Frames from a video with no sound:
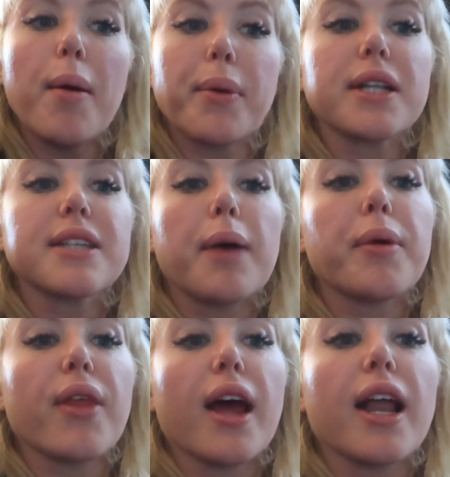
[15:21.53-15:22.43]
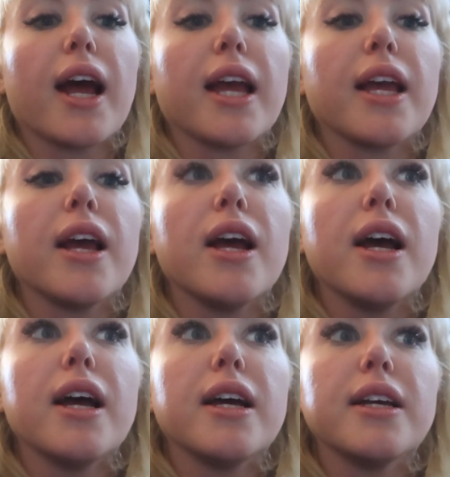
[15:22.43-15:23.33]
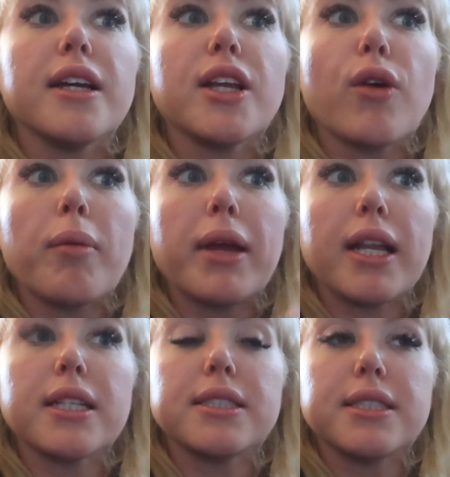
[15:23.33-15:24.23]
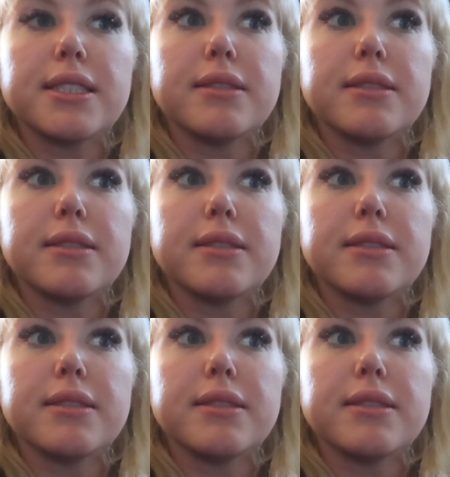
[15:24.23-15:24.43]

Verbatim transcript: but on top of that i you know i made